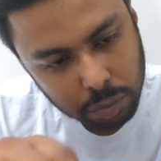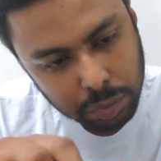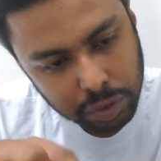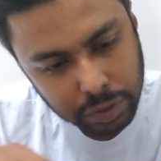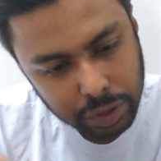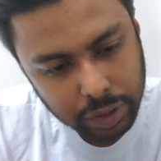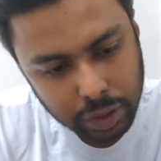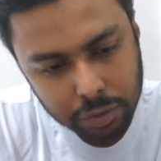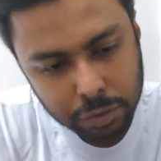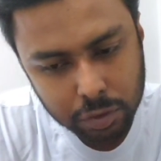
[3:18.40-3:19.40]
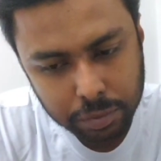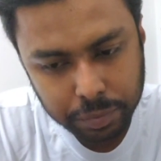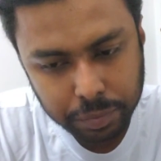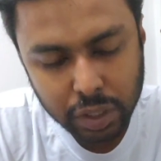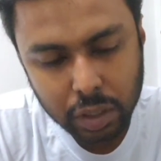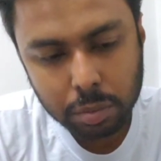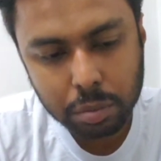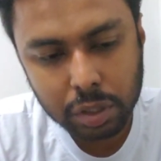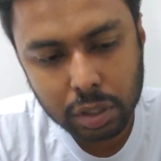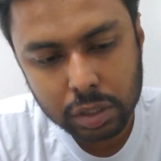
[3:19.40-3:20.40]
Be very careful,
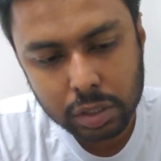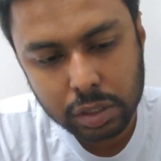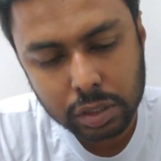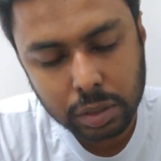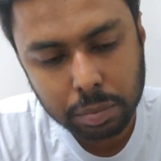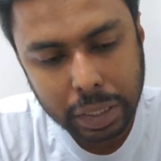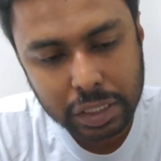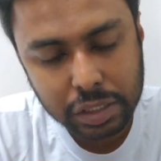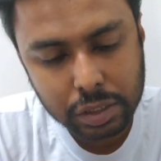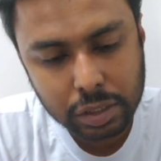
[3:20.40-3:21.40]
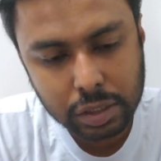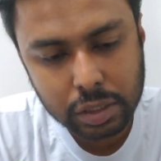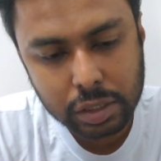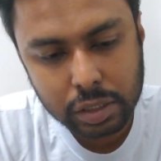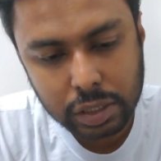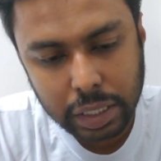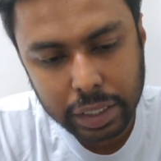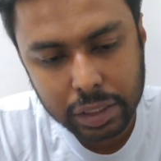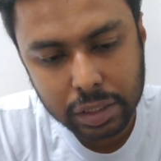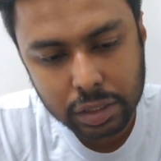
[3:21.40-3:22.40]
because the patches
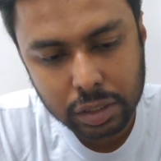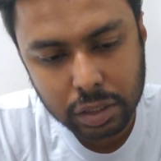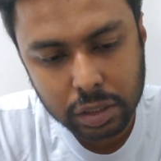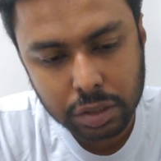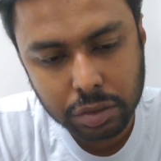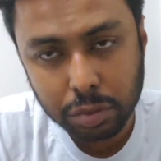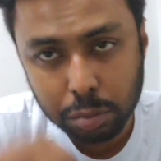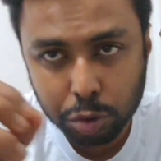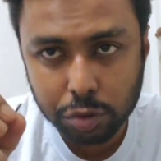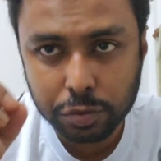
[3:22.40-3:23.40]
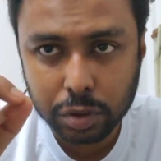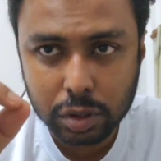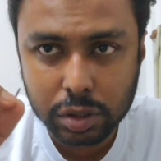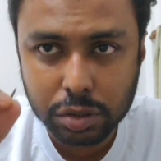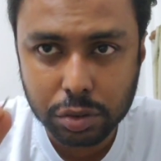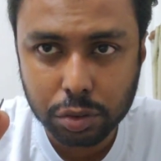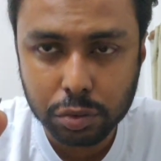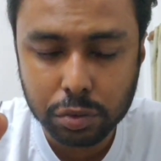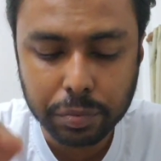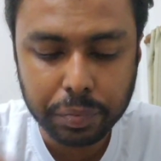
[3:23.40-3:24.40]
inside the remote for the
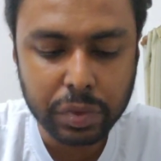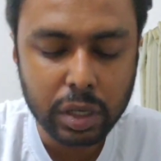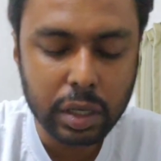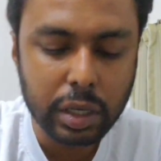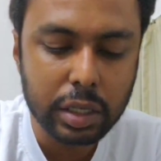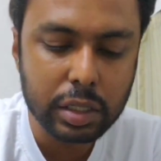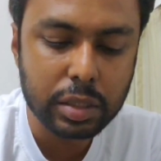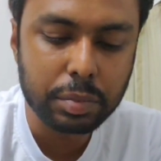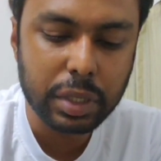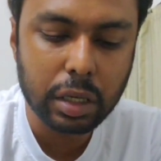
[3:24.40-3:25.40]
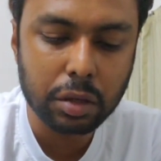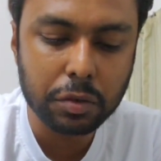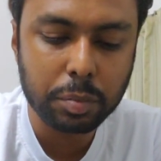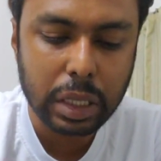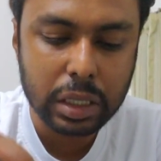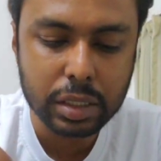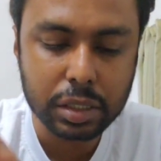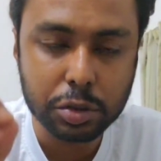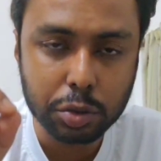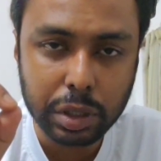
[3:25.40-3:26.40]
screw is made out of plastic.
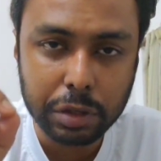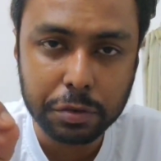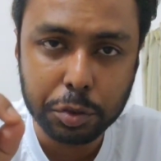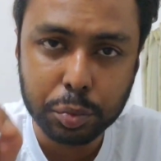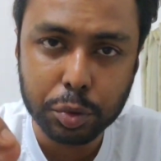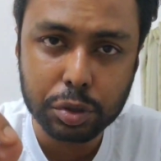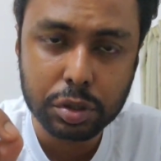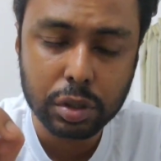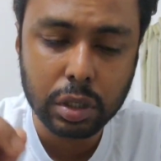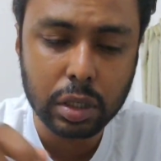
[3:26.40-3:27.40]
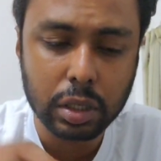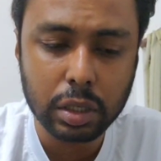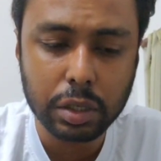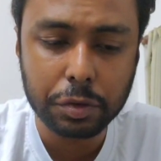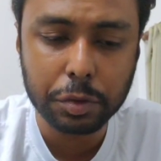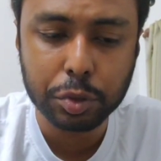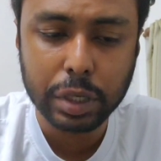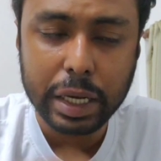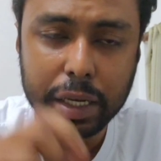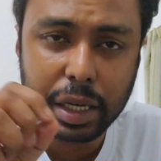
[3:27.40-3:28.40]
So if you push, uh, if you put
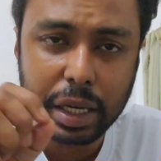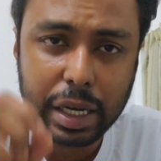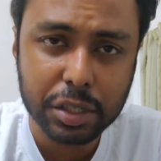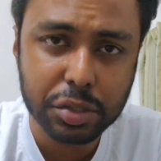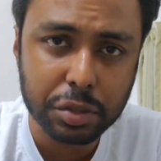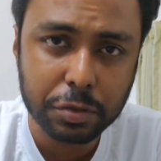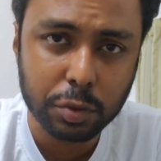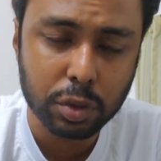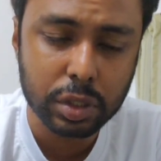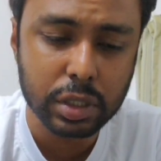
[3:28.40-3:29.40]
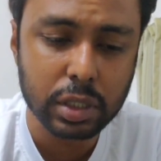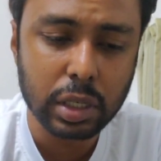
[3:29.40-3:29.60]
any extra force,